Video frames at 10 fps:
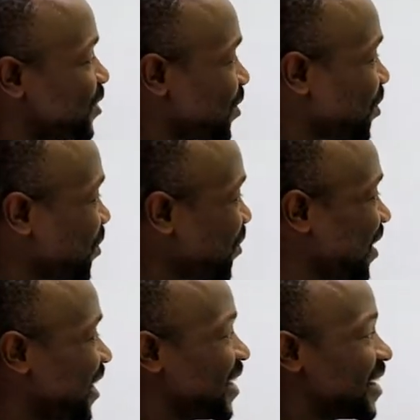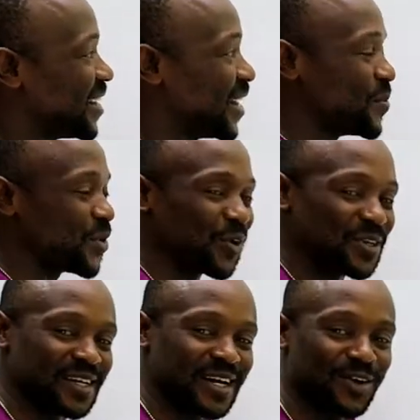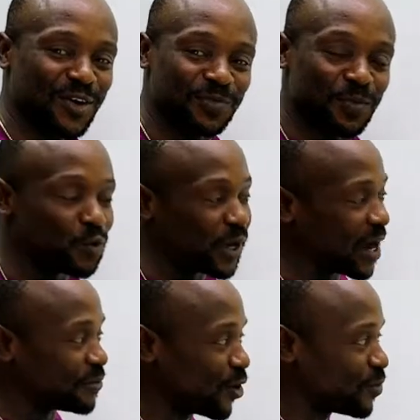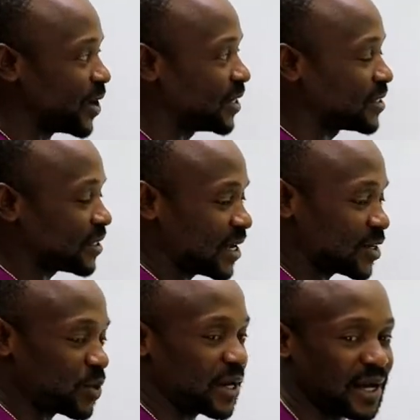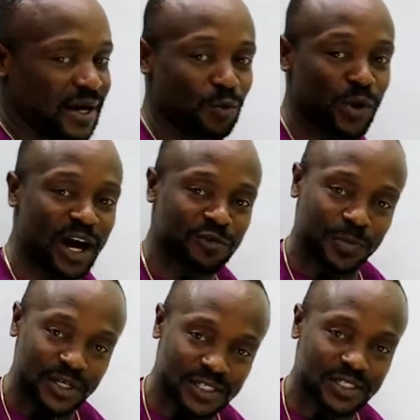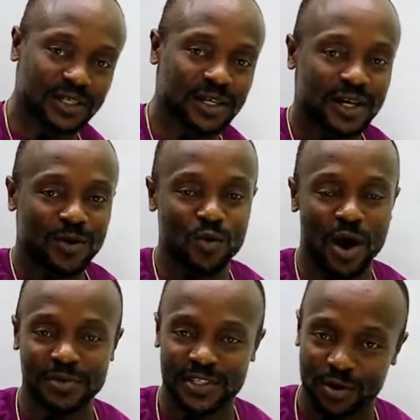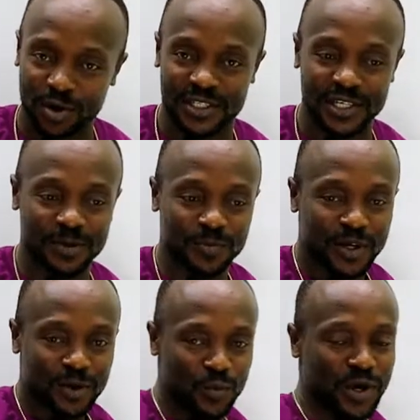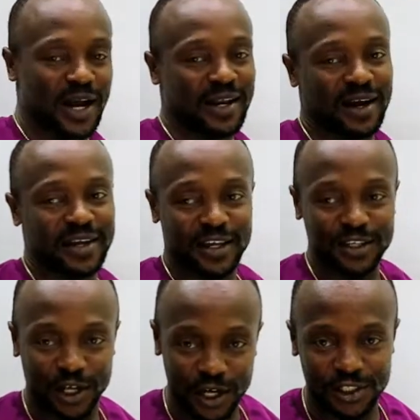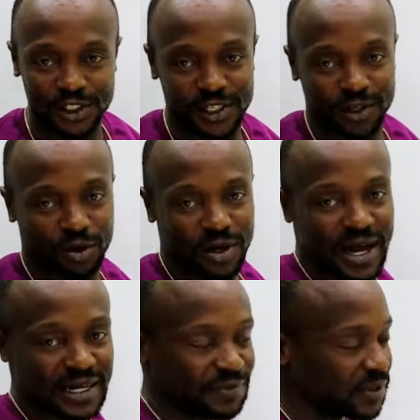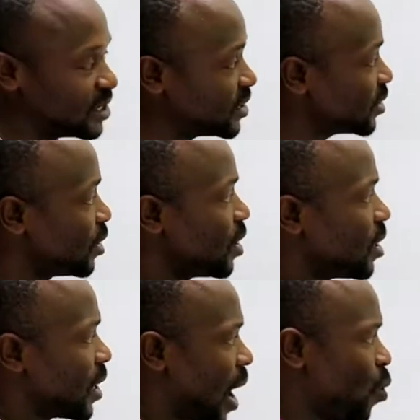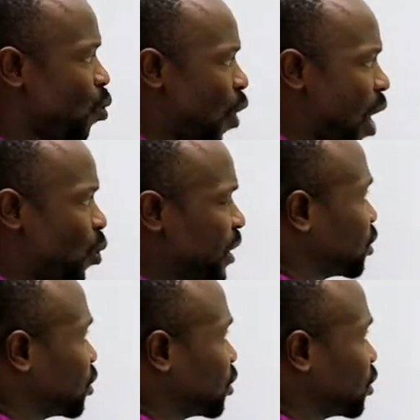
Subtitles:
So now, because we have government, that's why we have peace, we have security, we can now engage in other activities. Now, when we